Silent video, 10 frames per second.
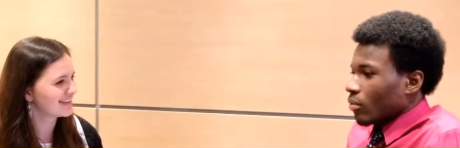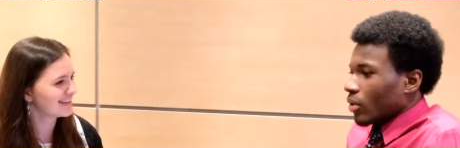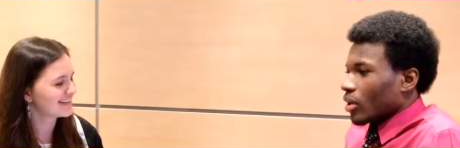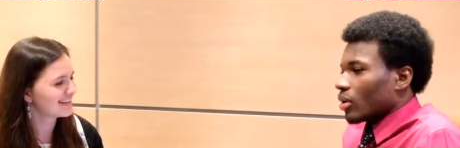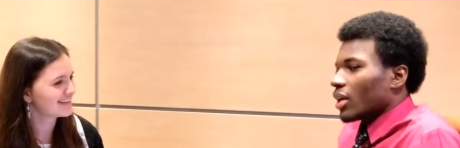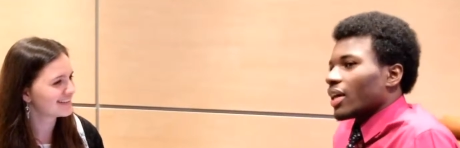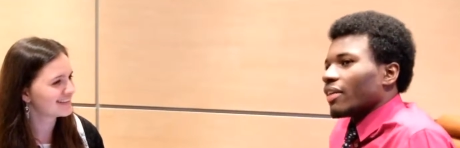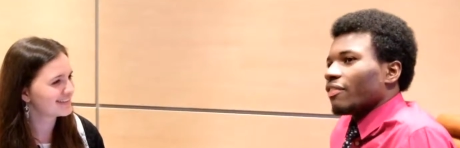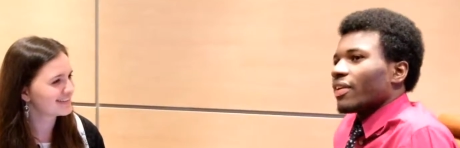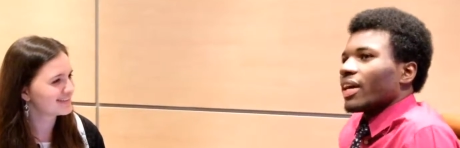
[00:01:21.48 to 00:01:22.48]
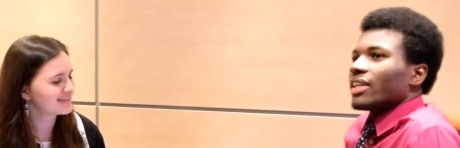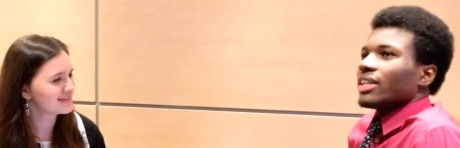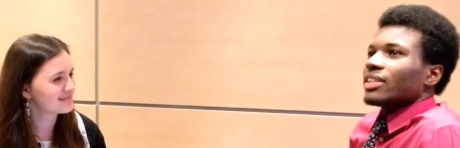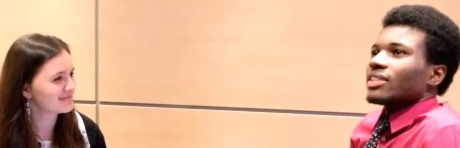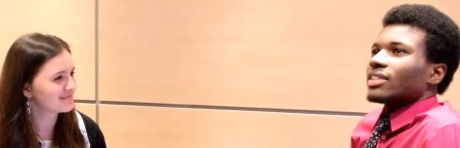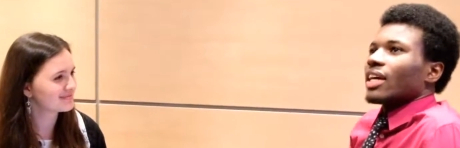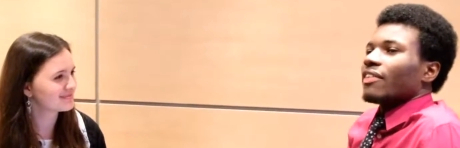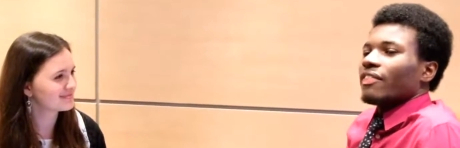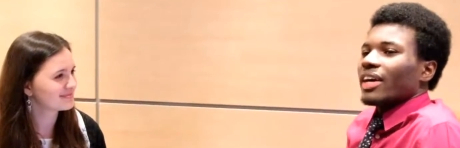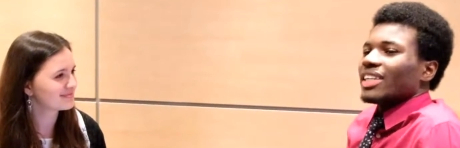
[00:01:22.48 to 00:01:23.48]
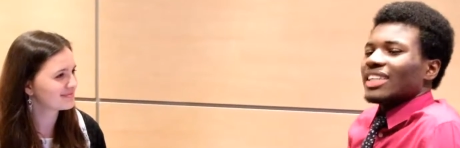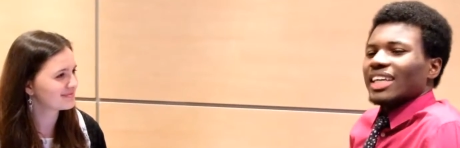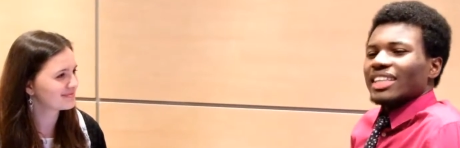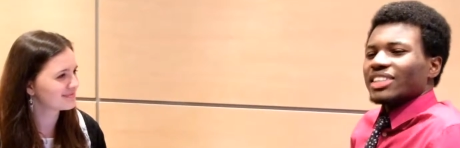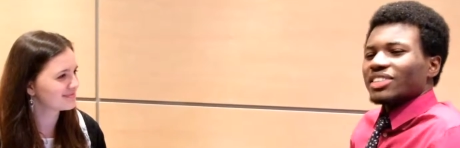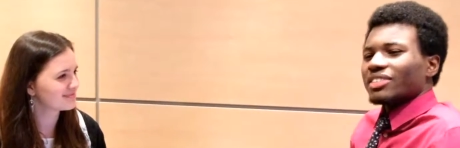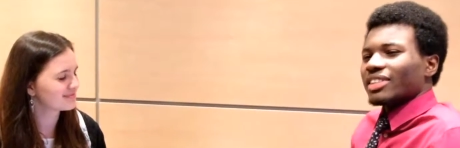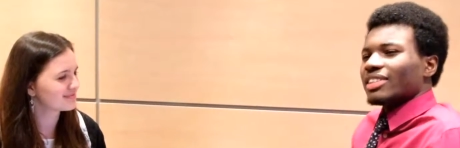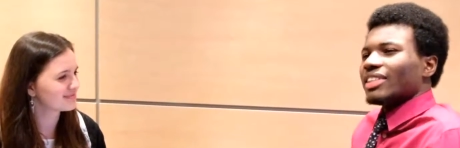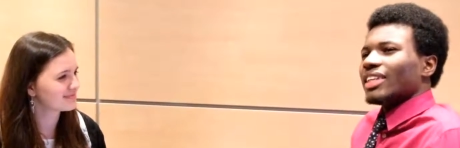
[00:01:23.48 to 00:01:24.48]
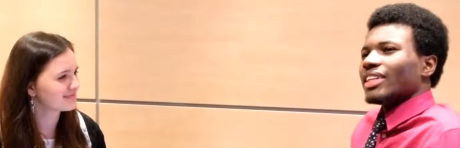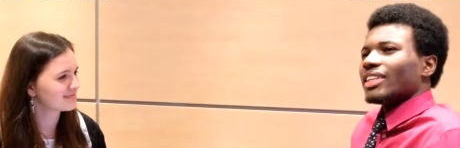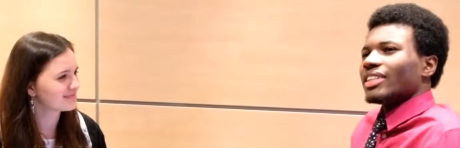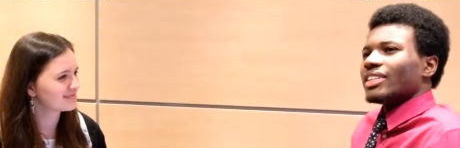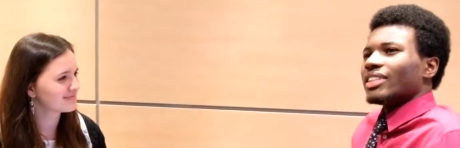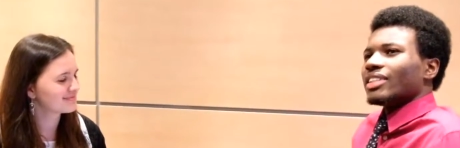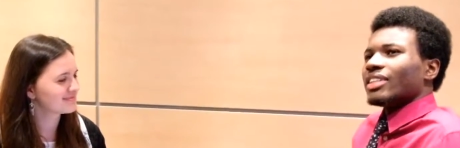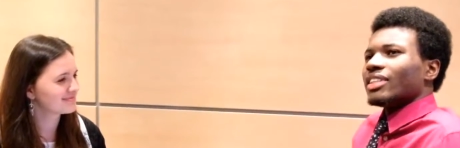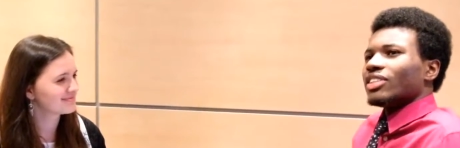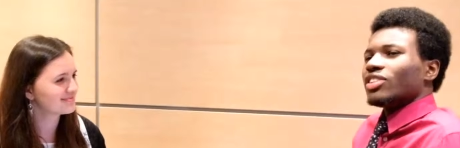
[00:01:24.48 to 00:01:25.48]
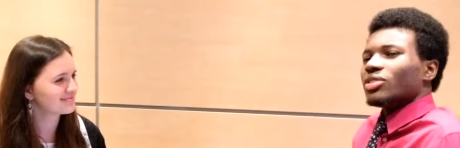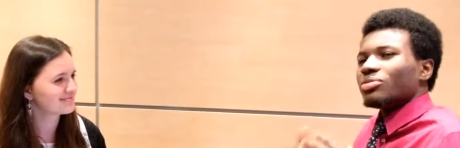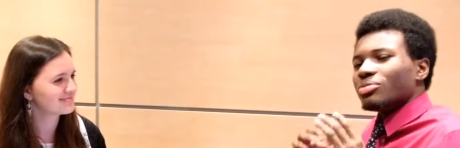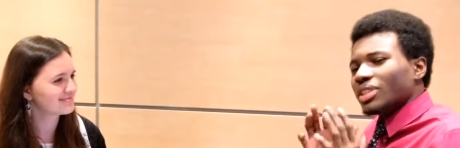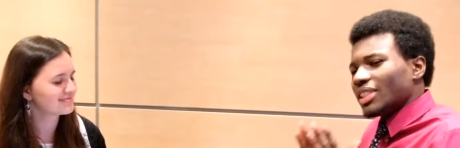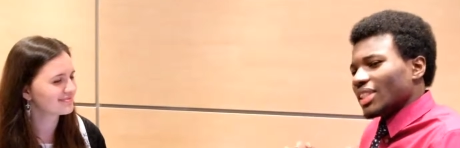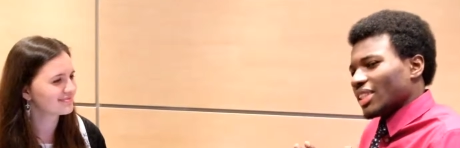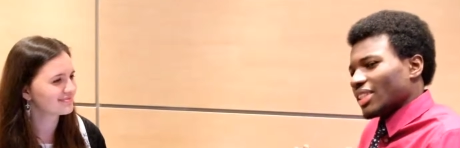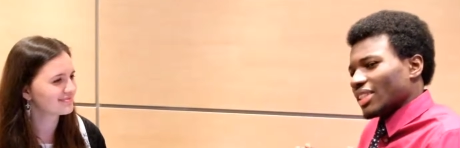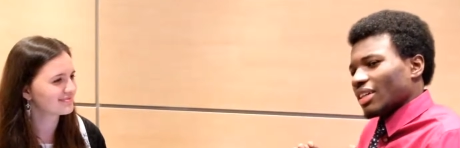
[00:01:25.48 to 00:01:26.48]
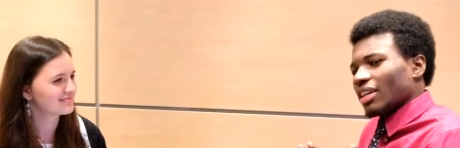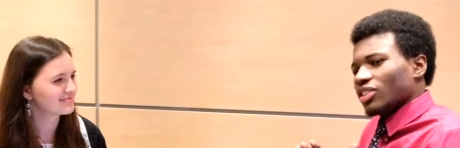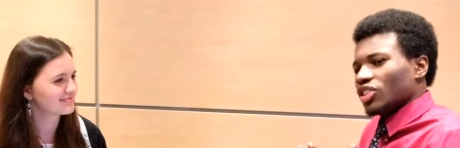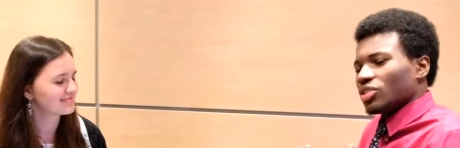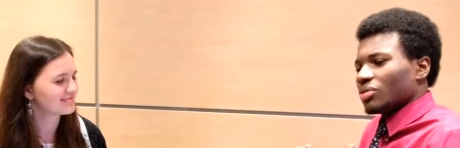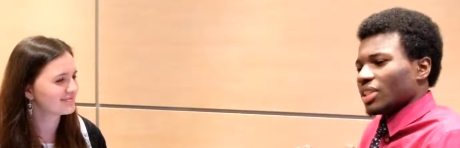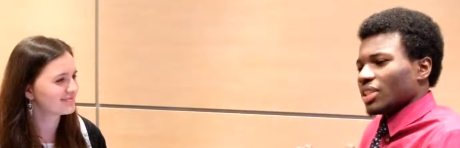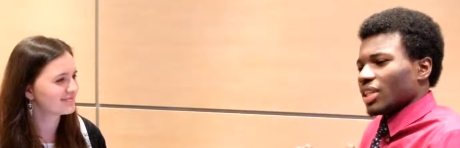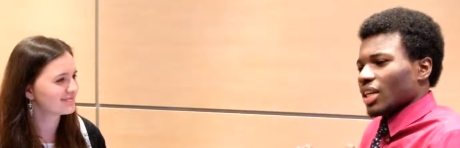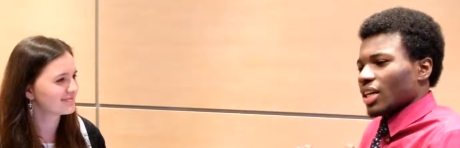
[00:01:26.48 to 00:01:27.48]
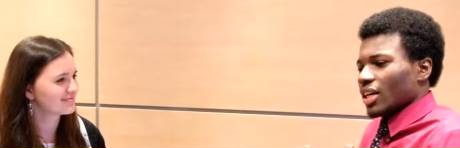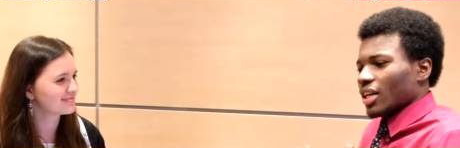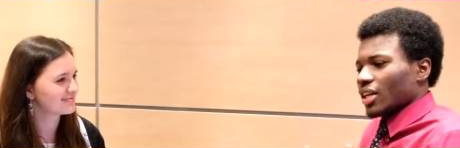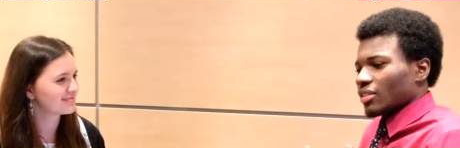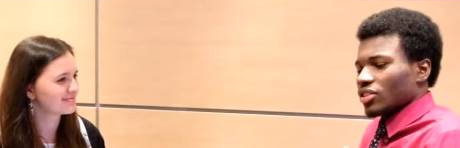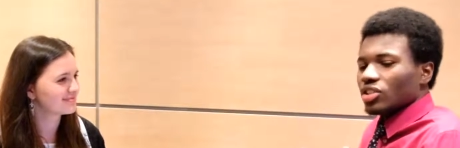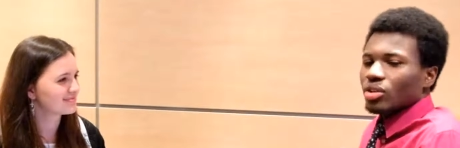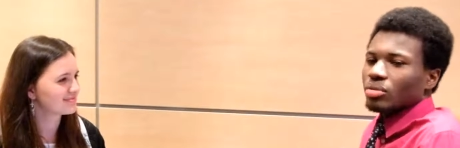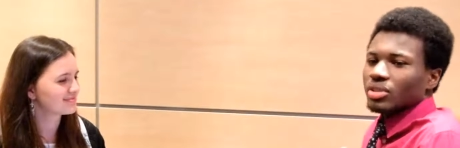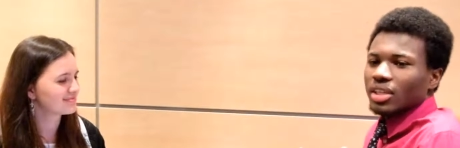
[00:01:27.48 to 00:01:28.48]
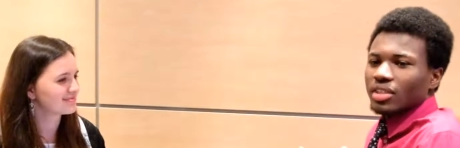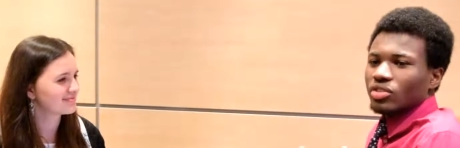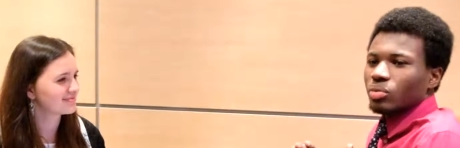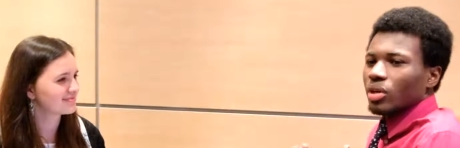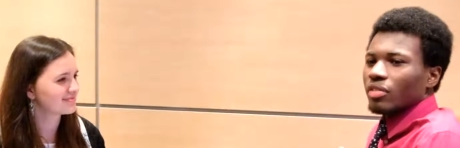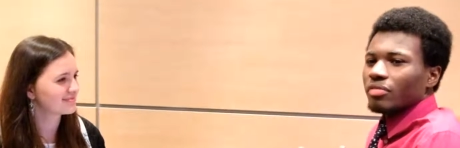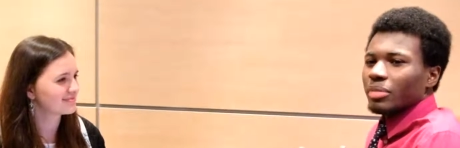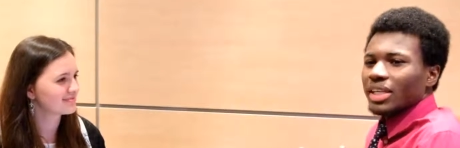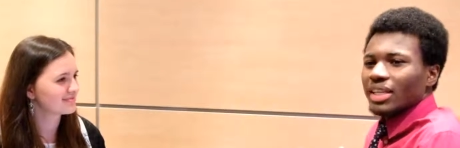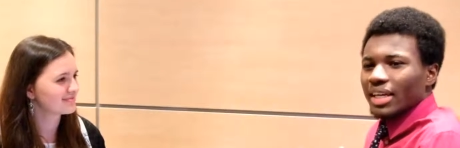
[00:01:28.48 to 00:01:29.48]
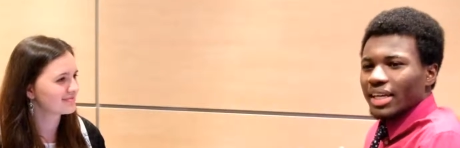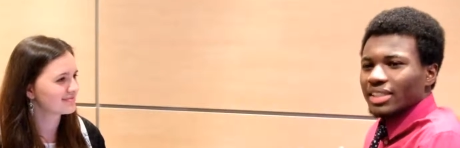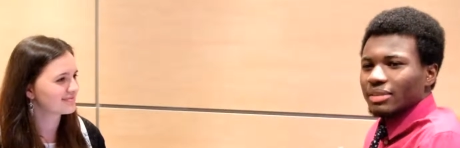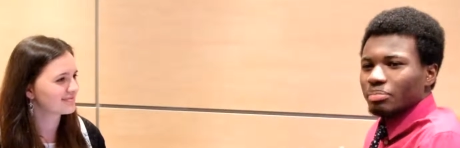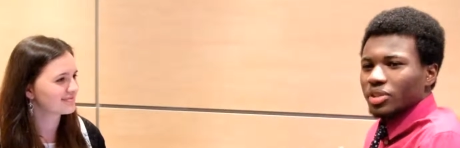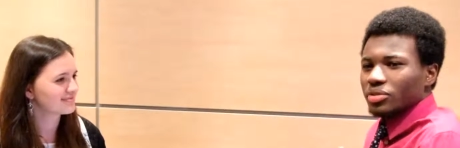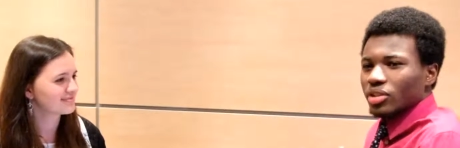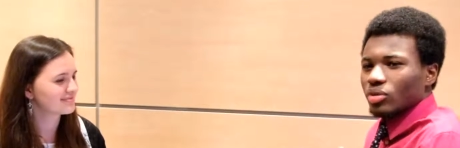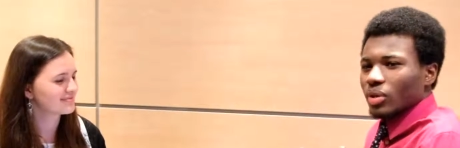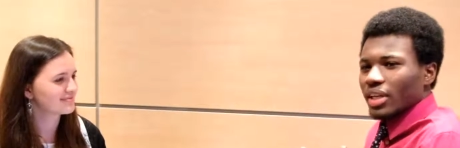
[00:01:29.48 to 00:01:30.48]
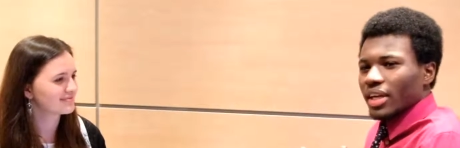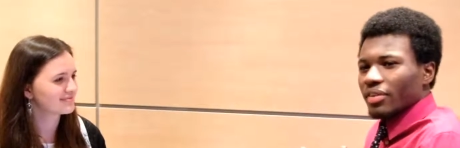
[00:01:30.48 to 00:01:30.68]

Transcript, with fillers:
Speaker 1: well i find it i find it interesting to read it during uh, you know the 12 midnight period when